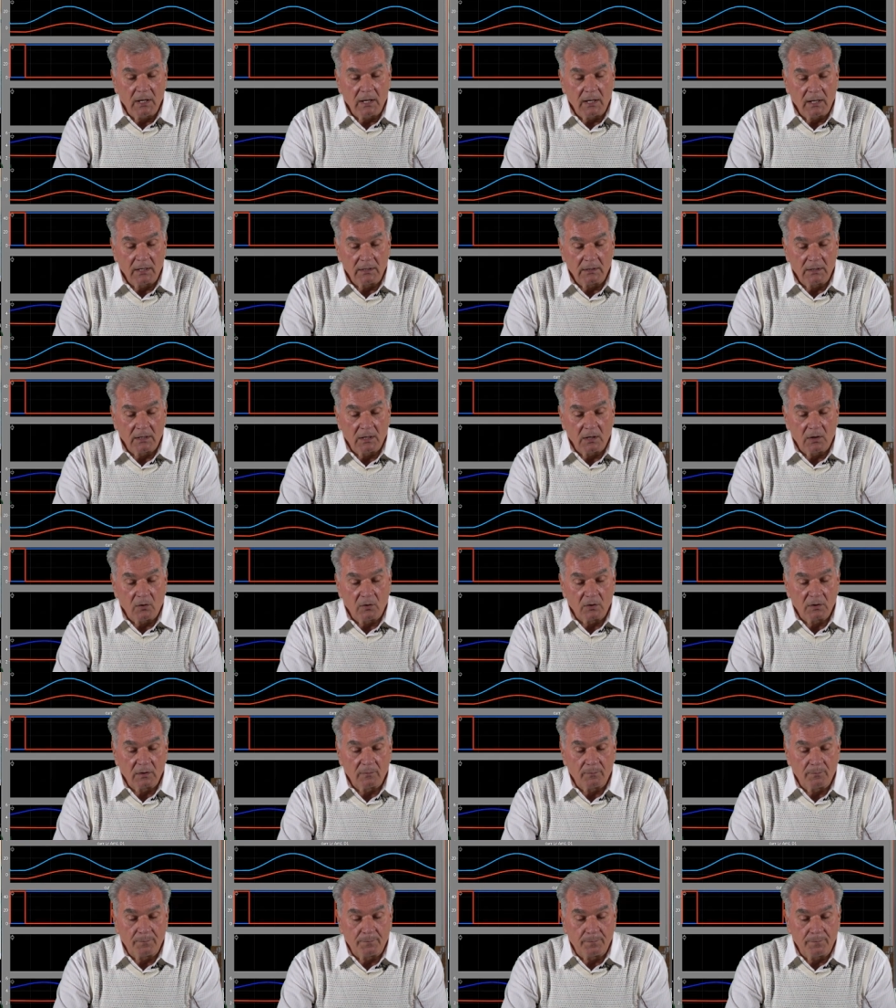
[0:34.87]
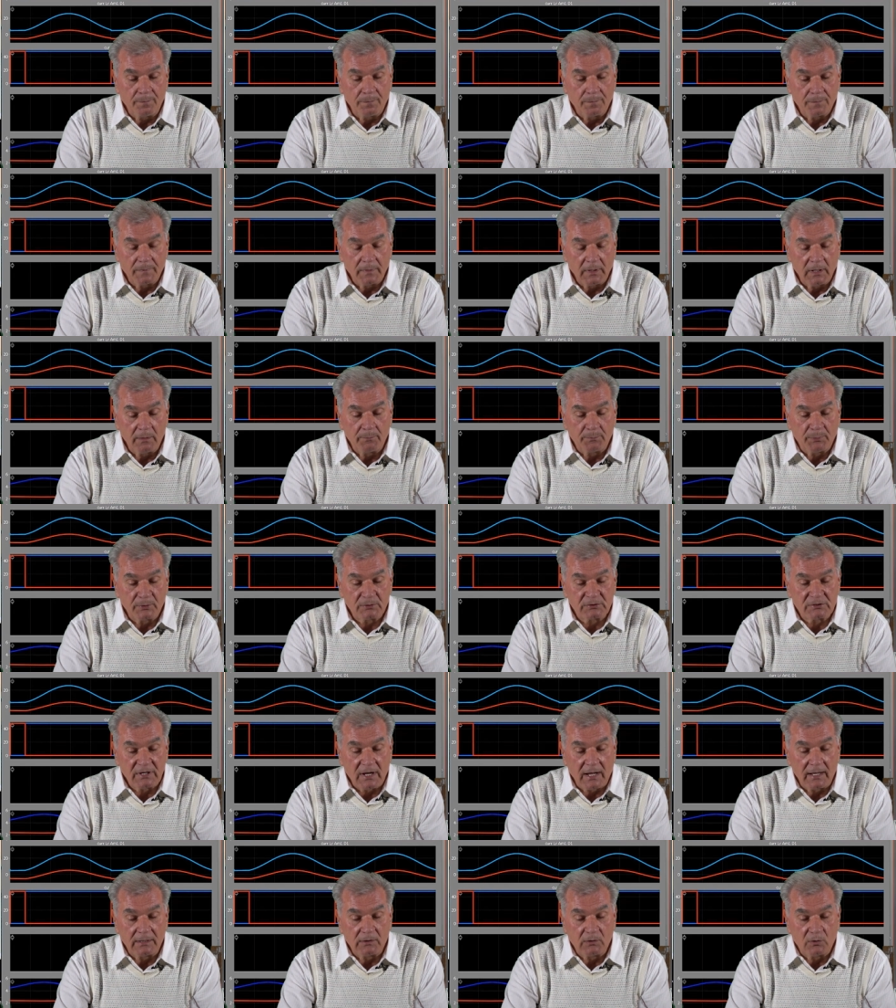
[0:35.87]
And on the input
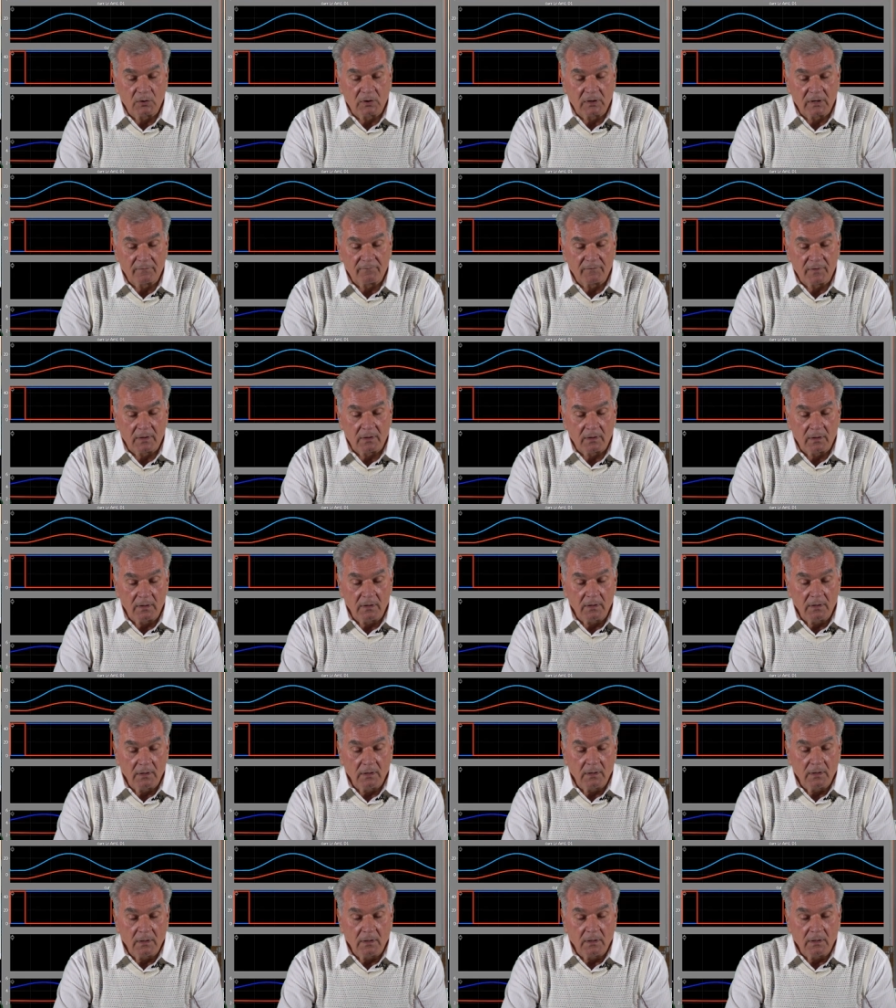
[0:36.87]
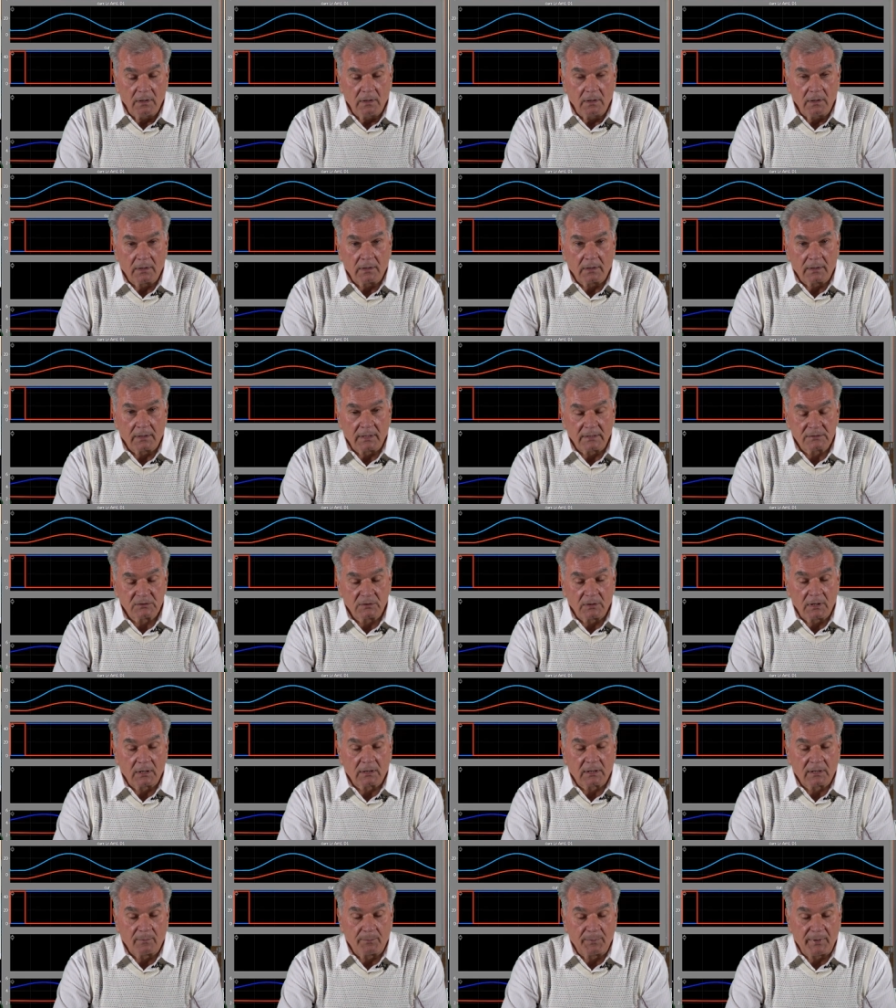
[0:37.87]
side, you have a, a
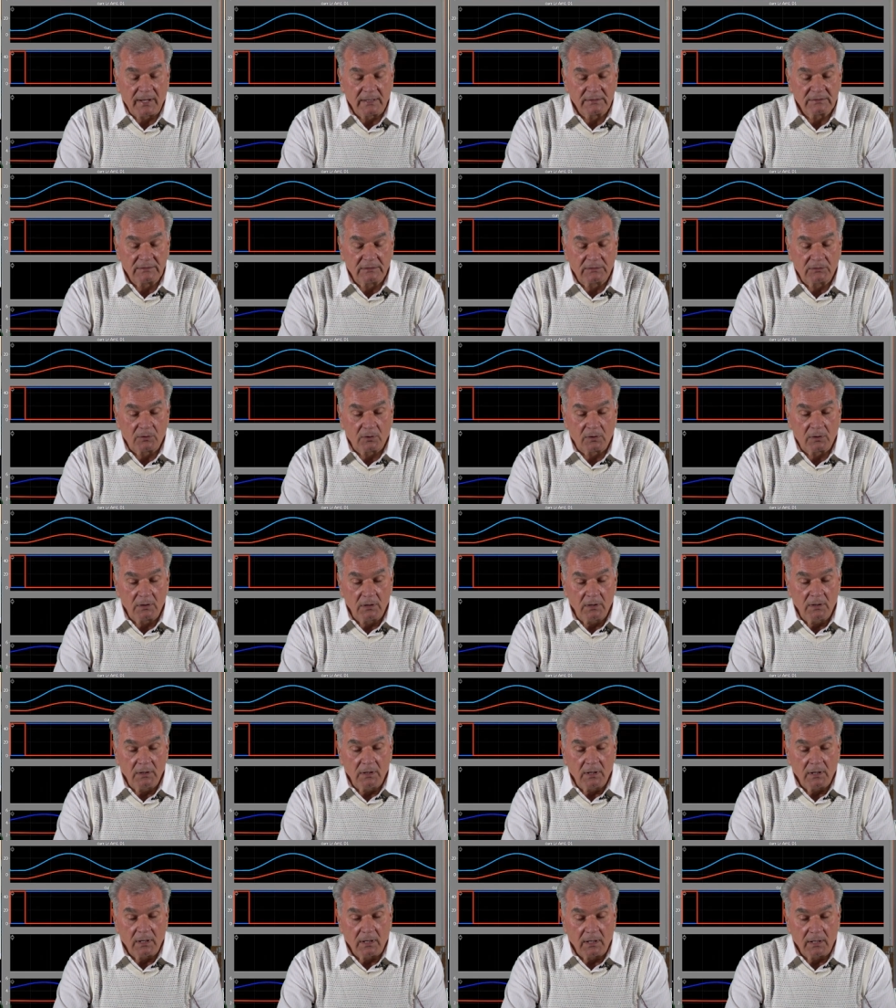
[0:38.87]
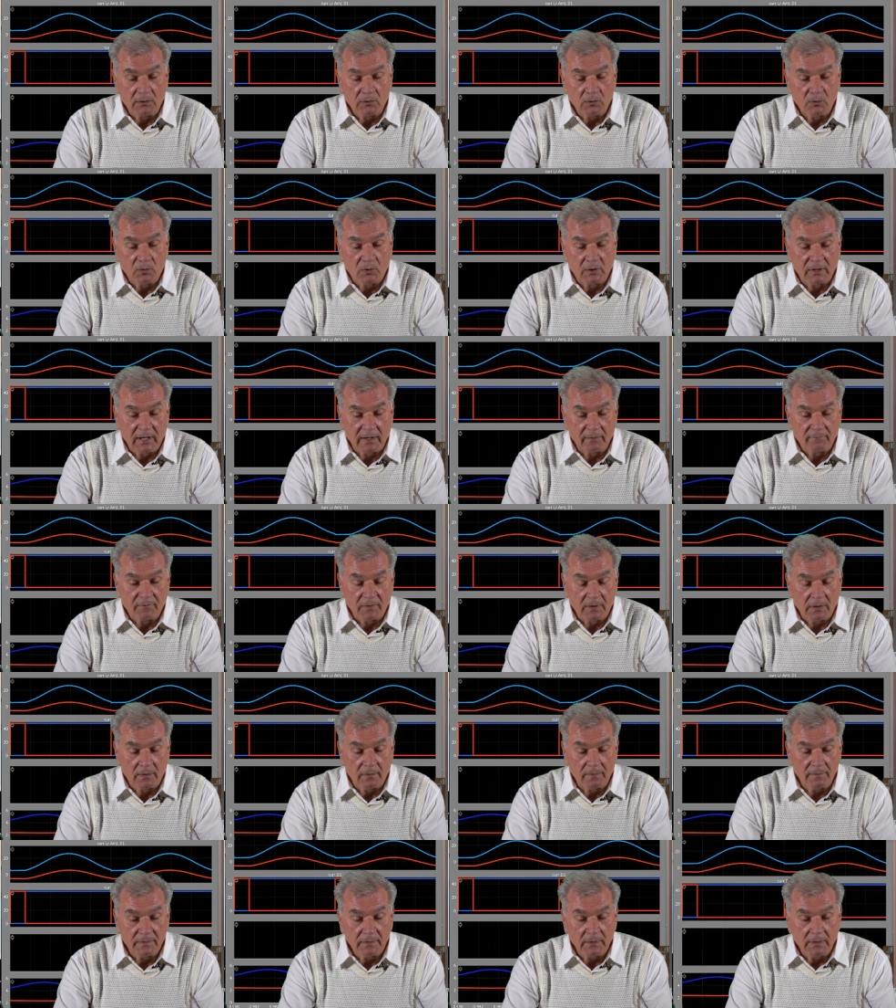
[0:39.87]
resonant capacitor and you have
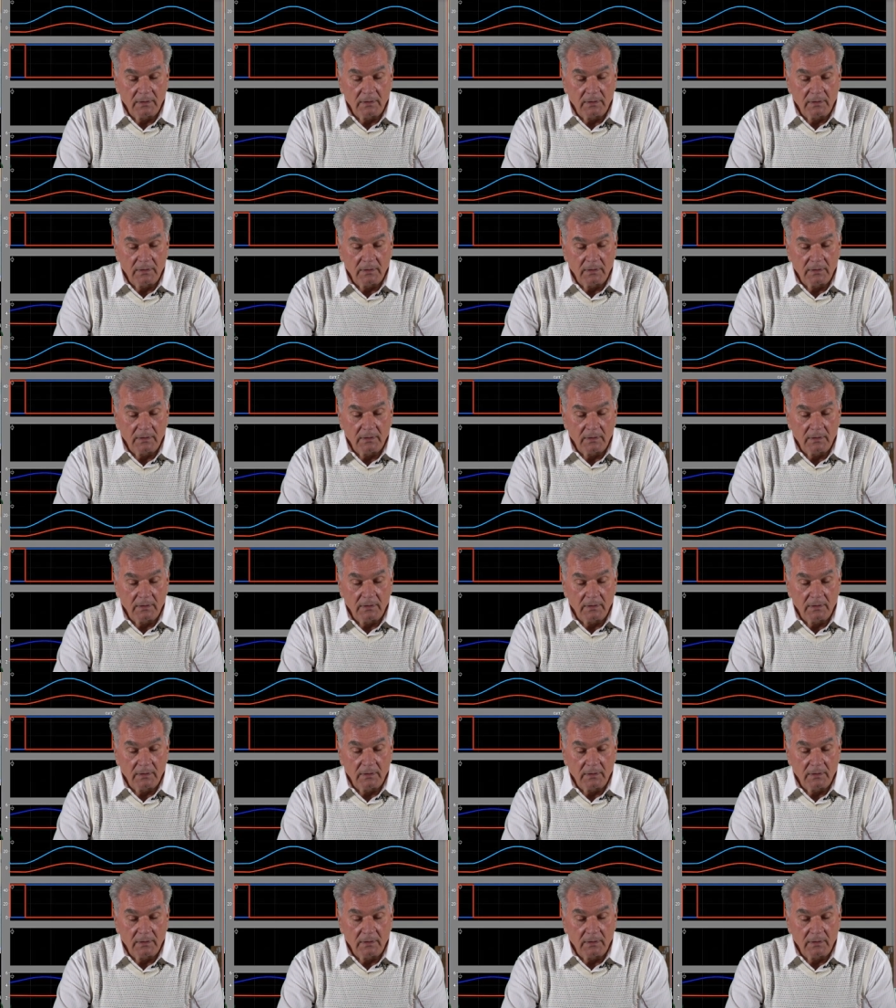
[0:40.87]
a,